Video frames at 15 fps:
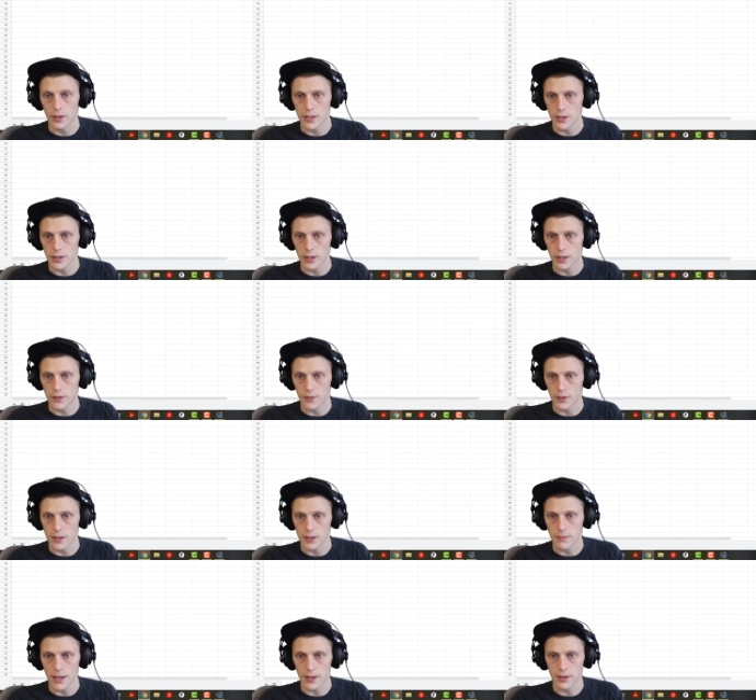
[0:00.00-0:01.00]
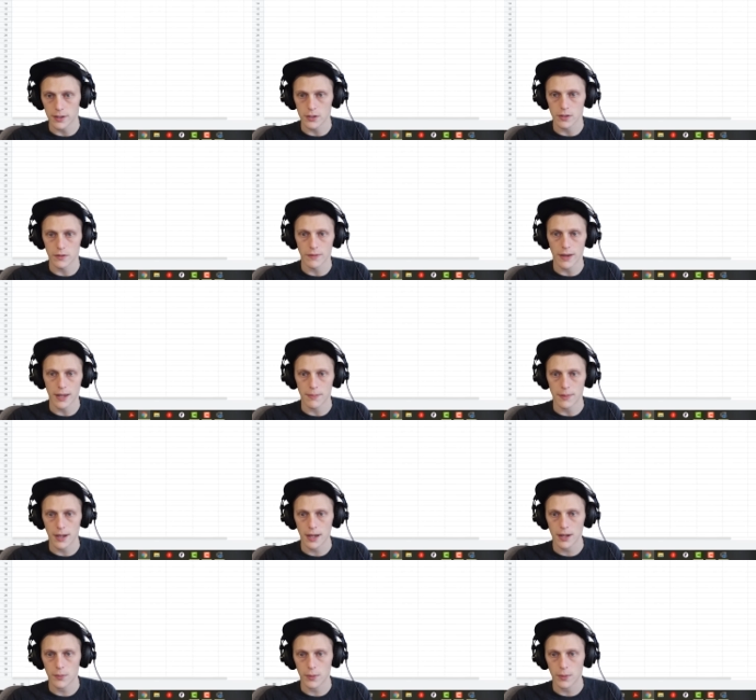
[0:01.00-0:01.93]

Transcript: these are the different methods of API.